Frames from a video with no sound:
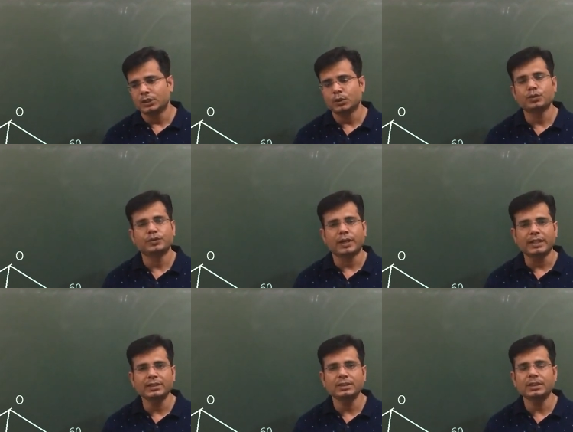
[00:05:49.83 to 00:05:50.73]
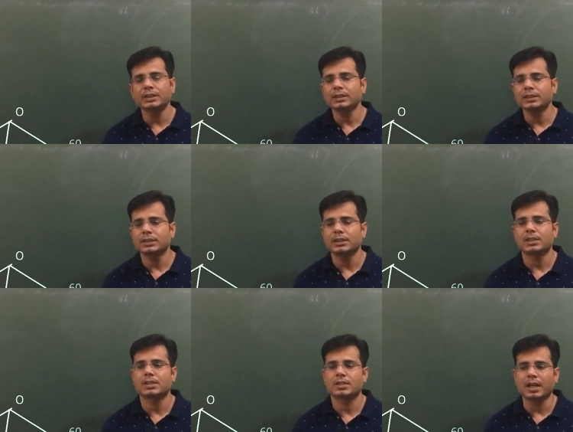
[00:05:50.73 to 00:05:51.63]
to find the
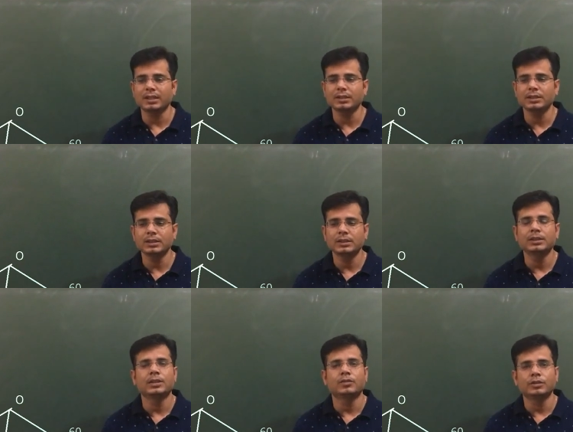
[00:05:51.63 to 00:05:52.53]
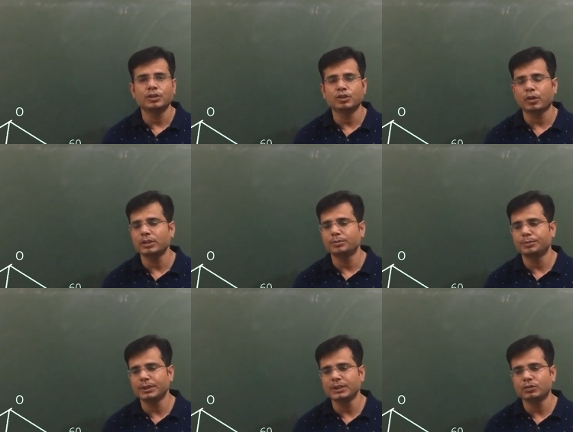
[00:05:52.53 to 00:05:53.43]
side which join
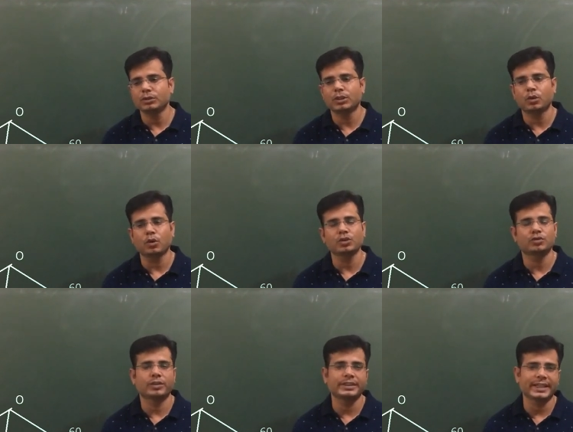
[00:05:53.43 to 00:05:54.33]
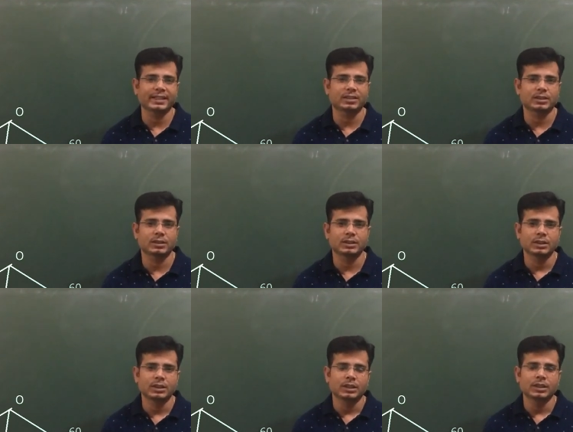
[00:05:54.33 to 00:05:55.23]
P to the cons vertex.
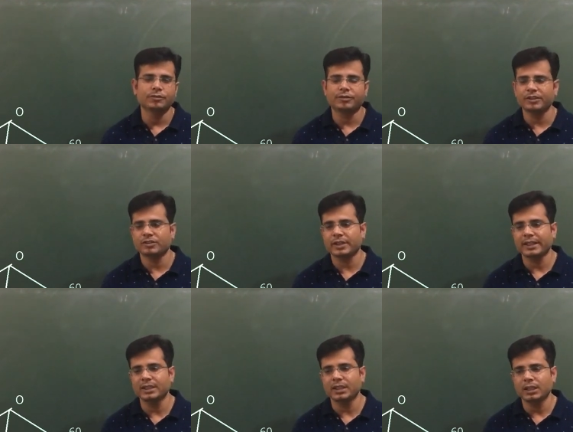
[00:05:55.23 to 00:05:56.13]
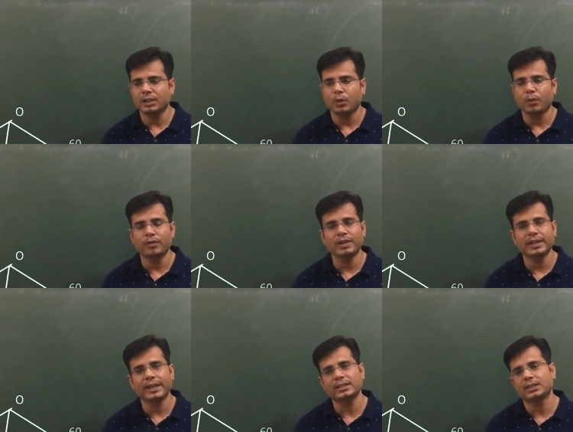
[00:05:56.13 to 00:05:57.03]
In first triangle, we will
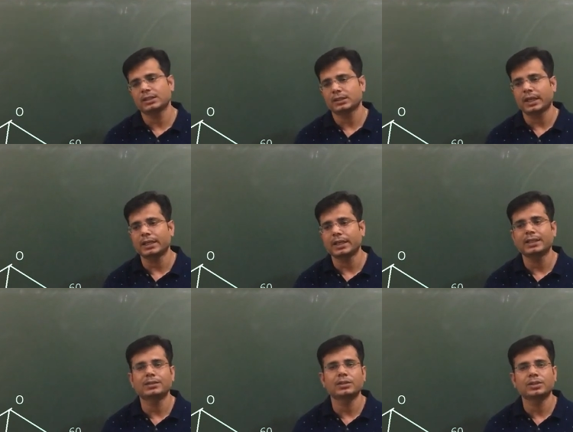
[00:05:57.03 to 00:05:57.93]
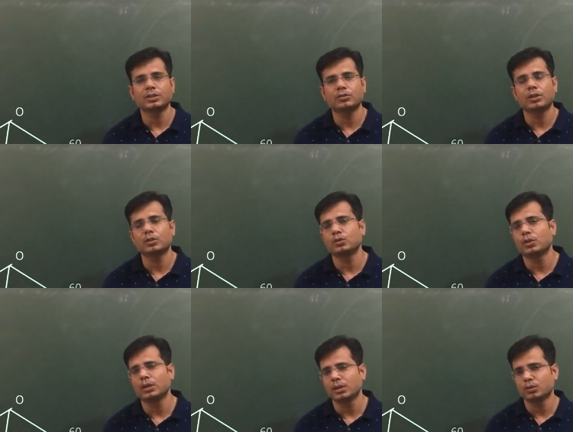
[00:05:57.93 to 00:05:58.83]
get this side length is equal to
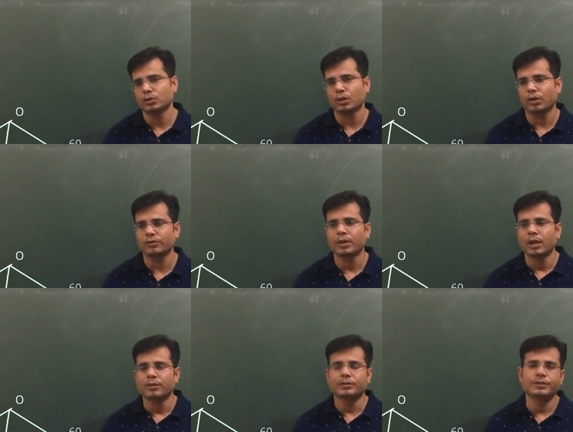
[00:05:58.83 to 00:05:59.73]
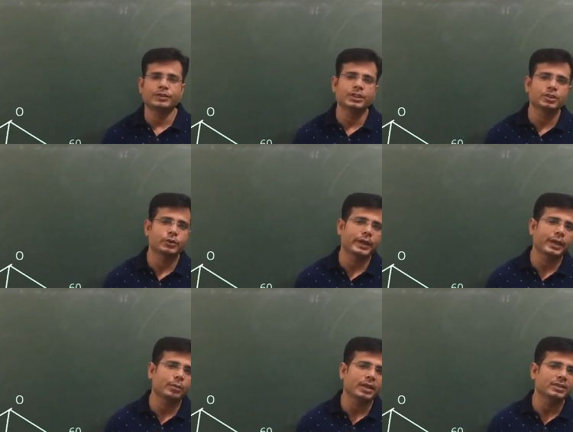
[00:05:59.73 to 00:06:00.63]
under root of fifty square
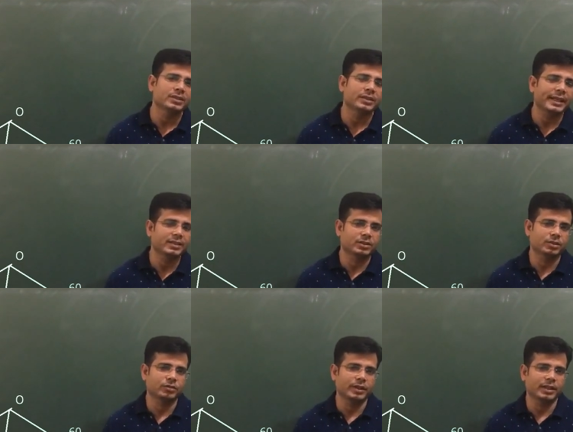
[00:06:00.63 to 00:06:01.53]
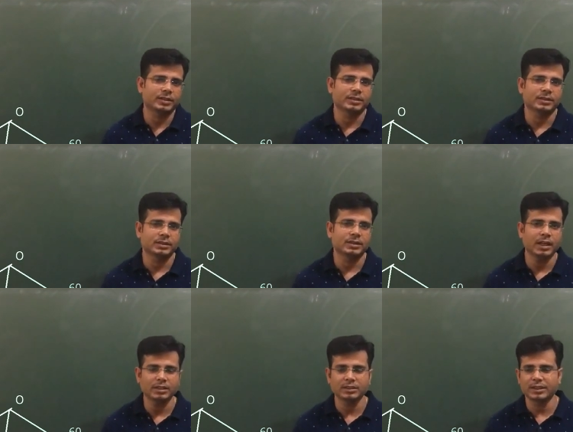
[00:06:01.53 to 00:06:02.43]
minus x square,
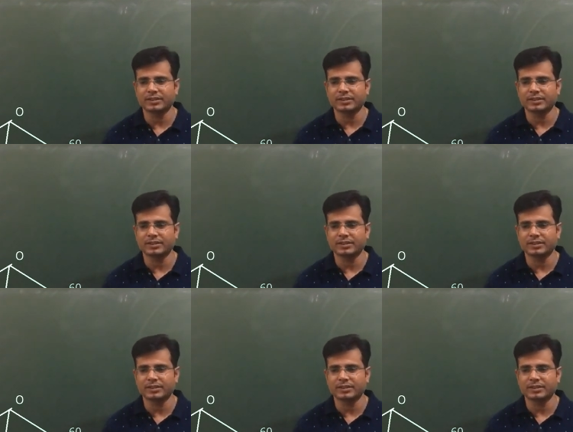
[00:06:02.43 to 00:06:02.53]
right? In the